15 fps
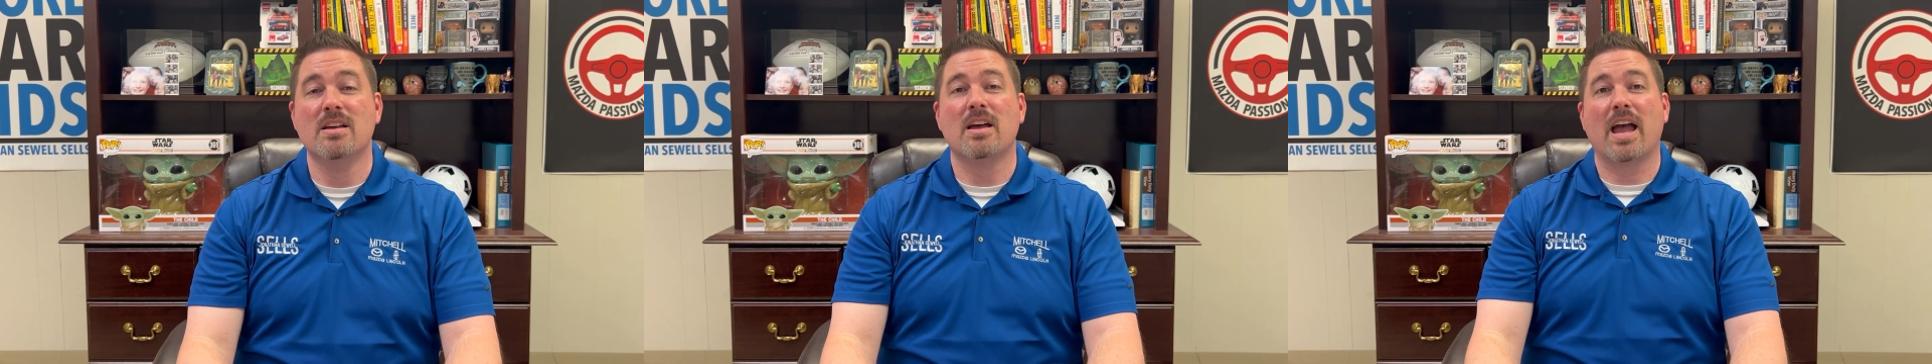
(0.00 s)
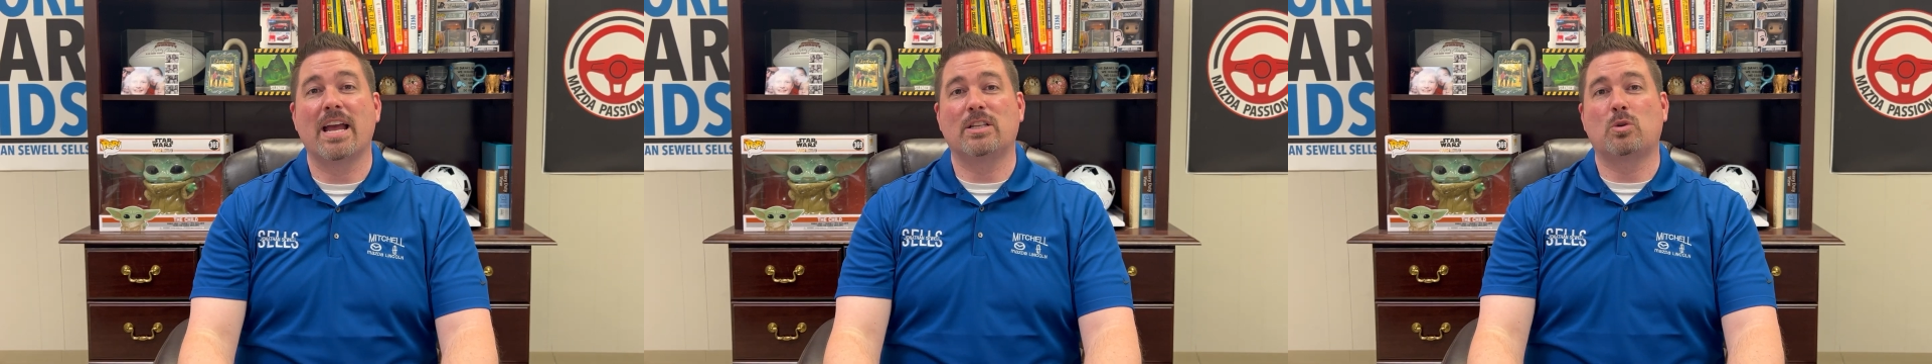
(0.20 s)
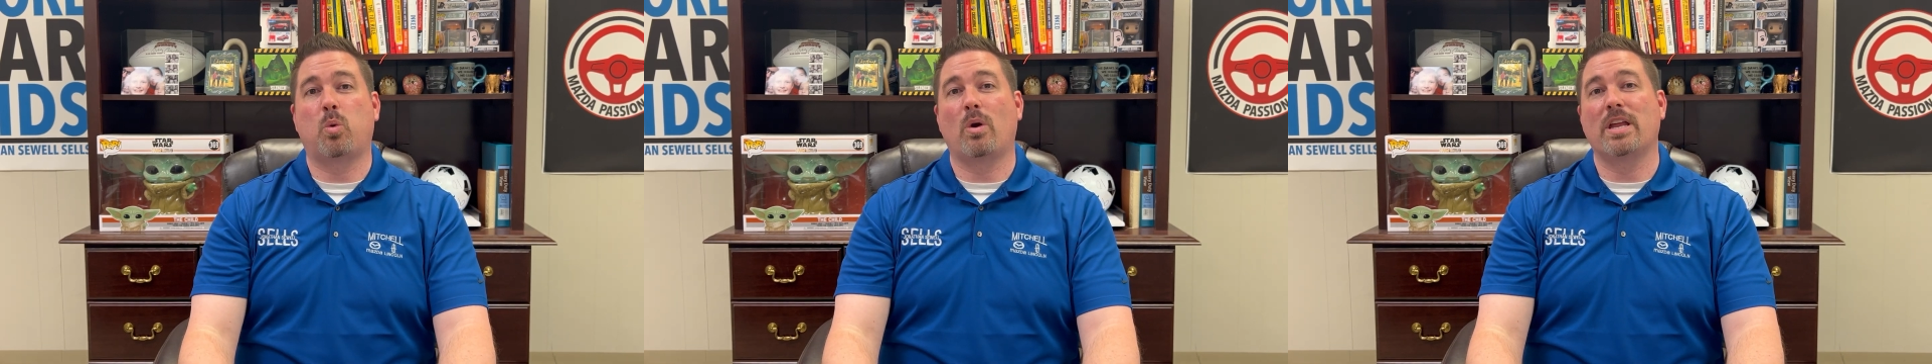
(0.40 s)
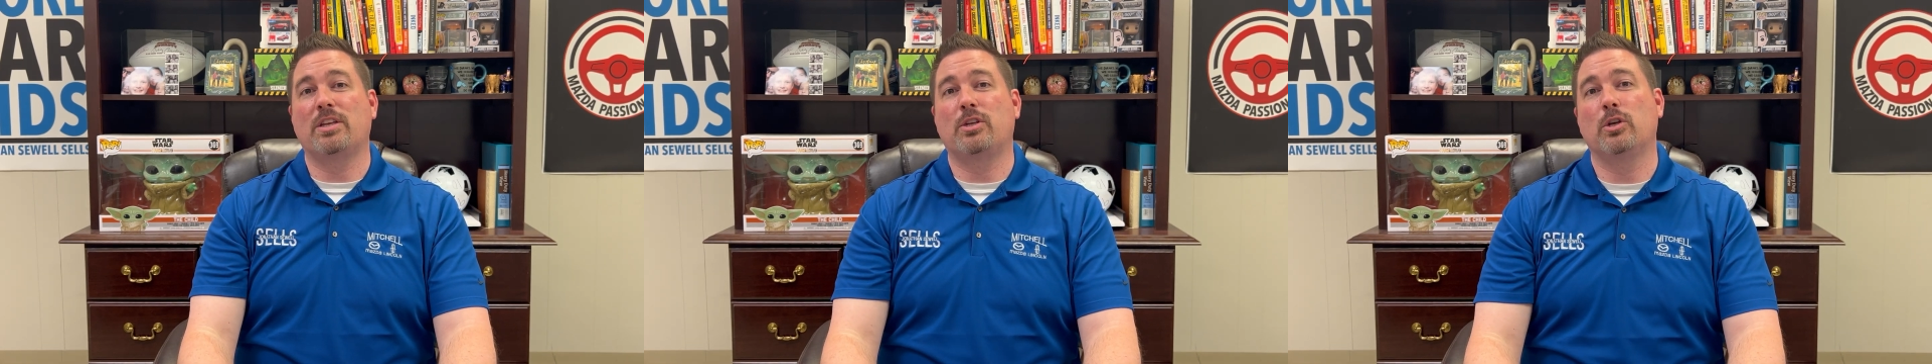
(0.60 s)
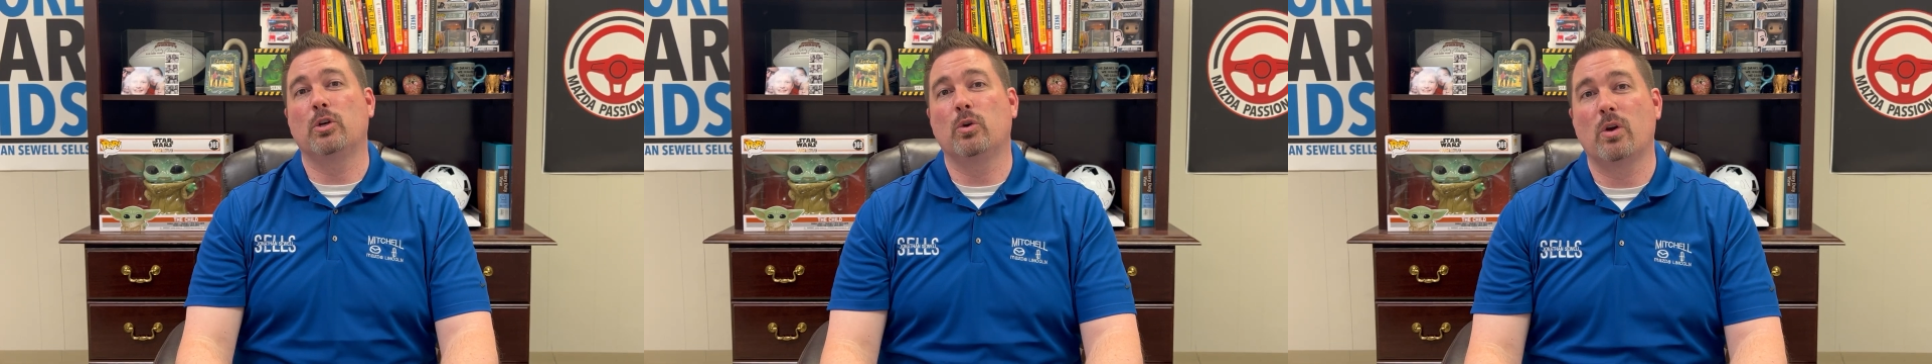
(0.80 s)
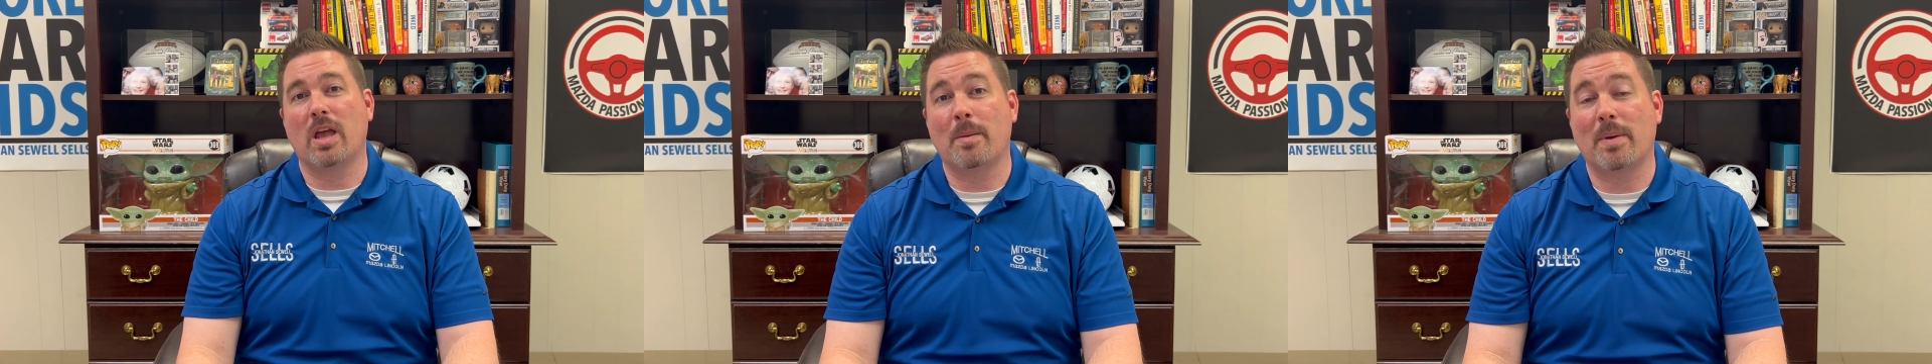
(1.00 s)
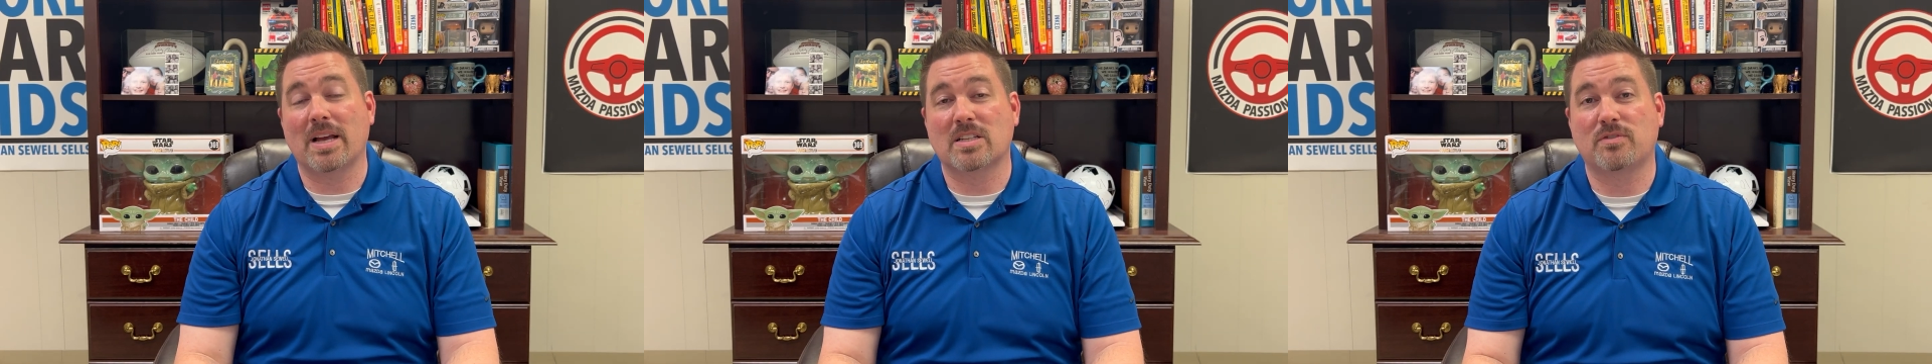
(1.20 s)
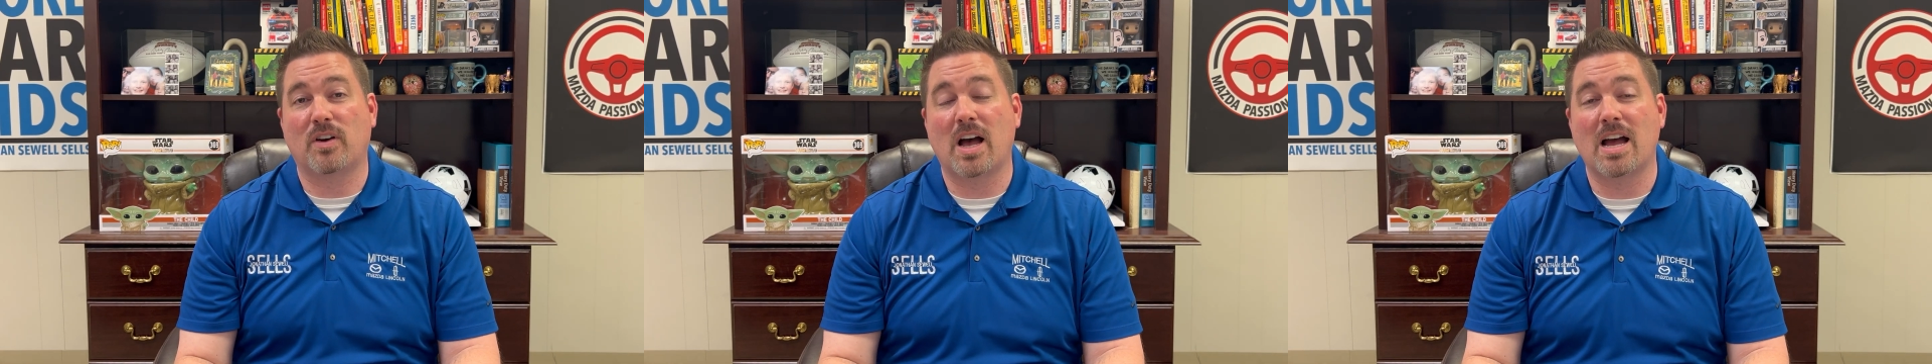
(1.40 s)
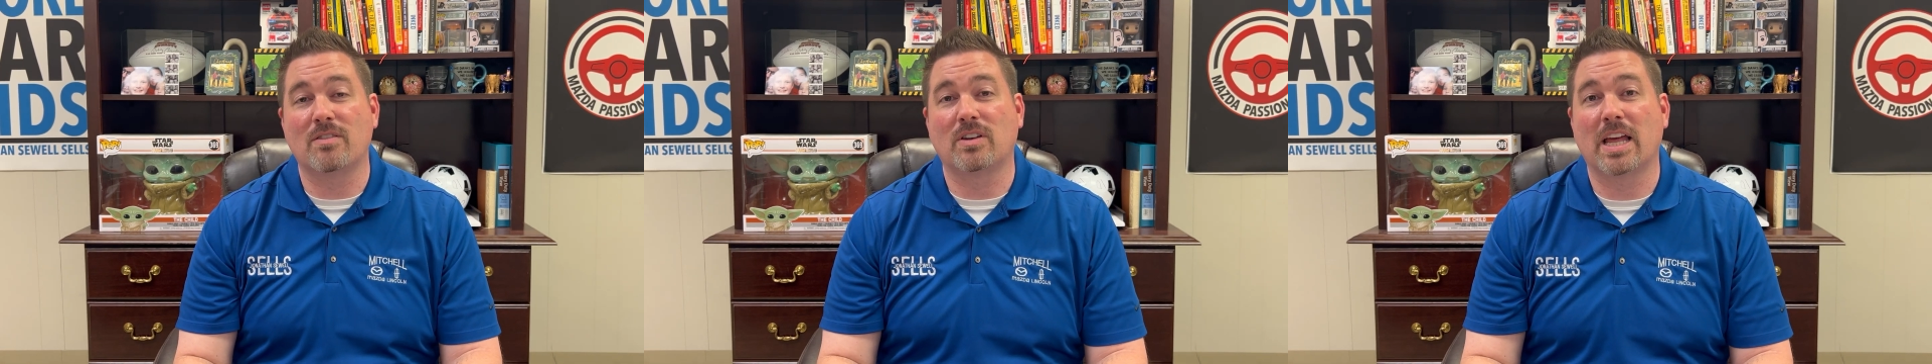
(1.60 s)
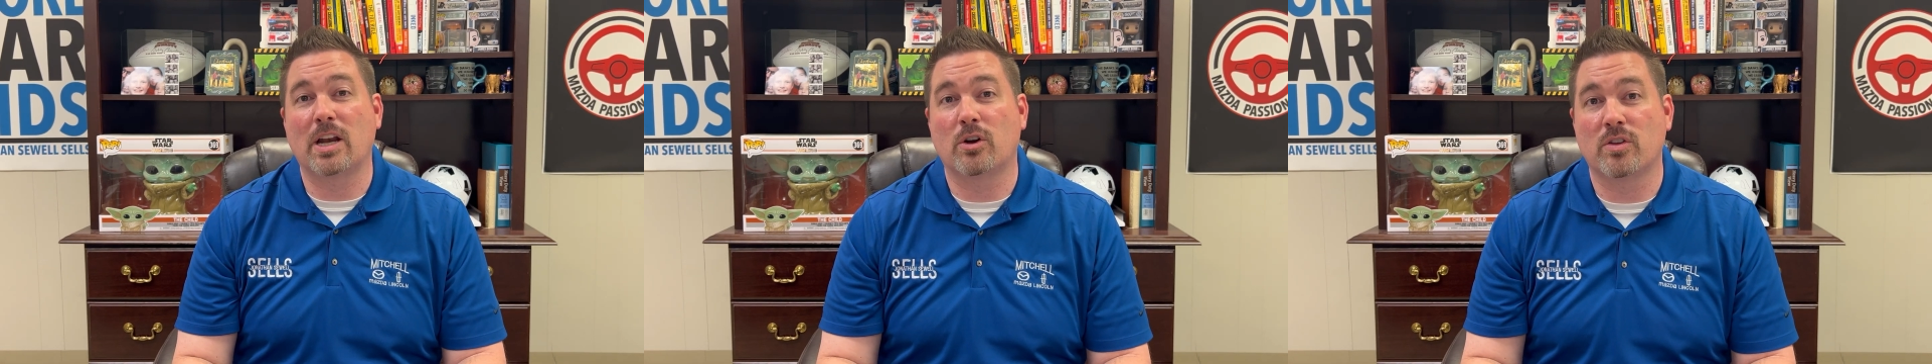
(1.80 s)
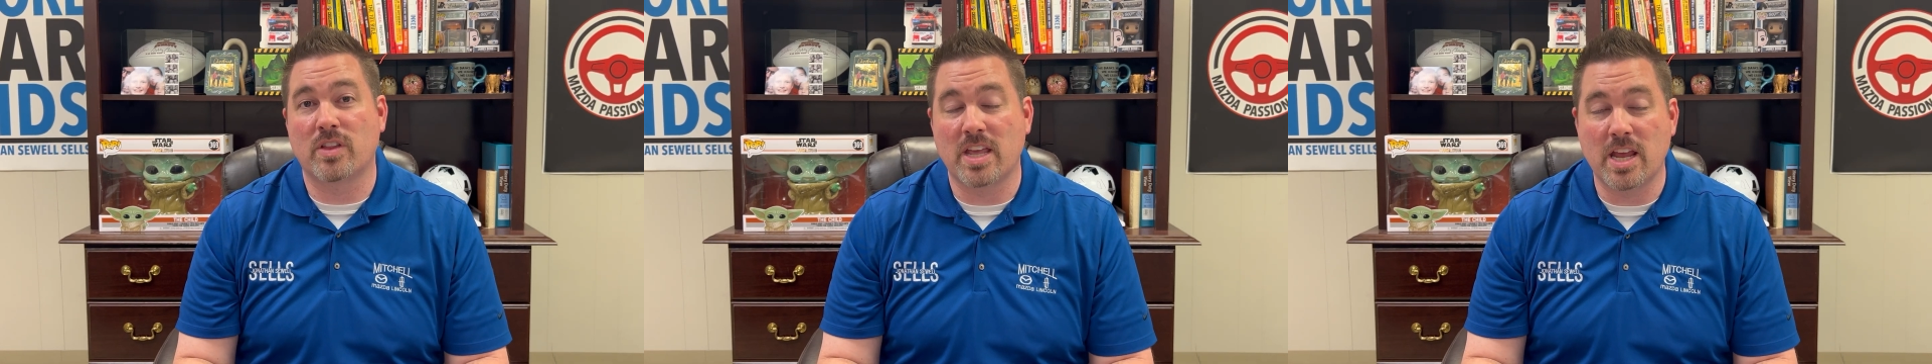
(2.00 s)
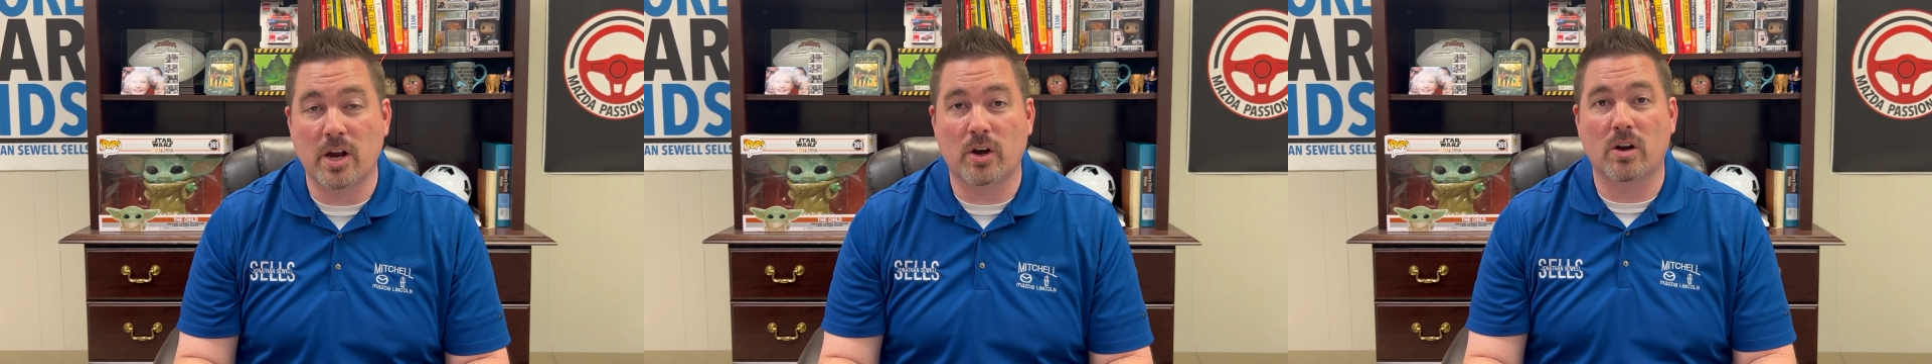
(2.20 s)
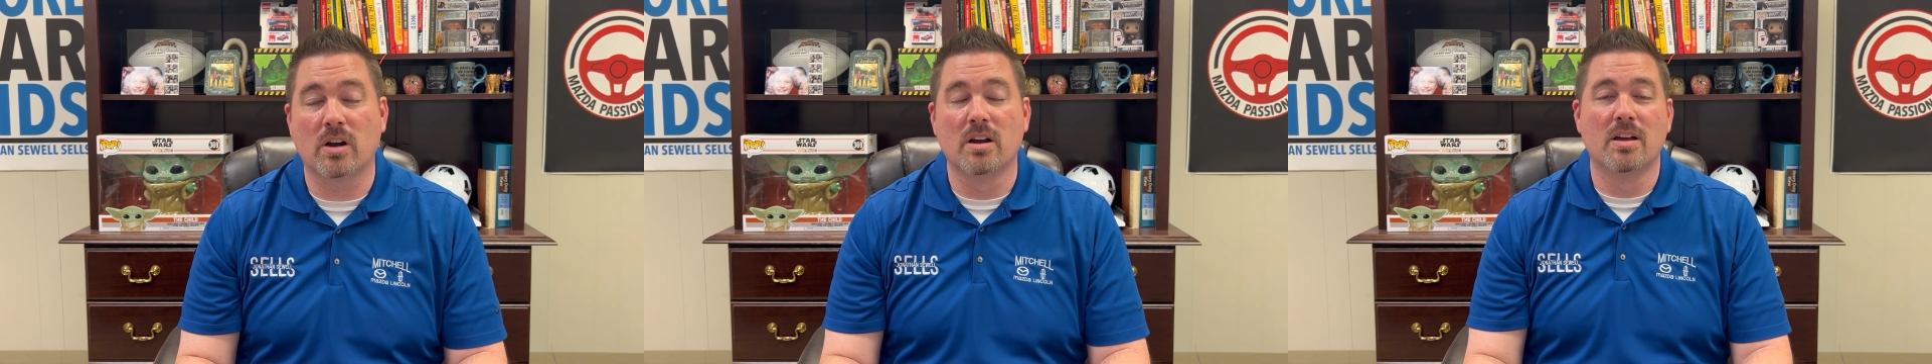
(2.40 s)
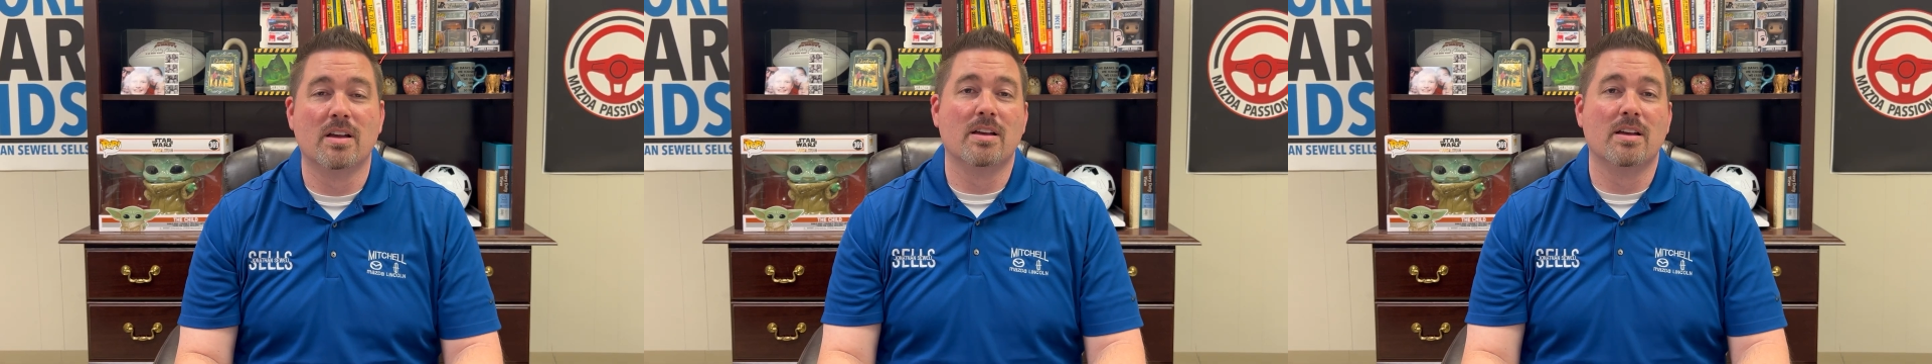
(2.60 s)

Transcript: a 22 MX-5 later in the year.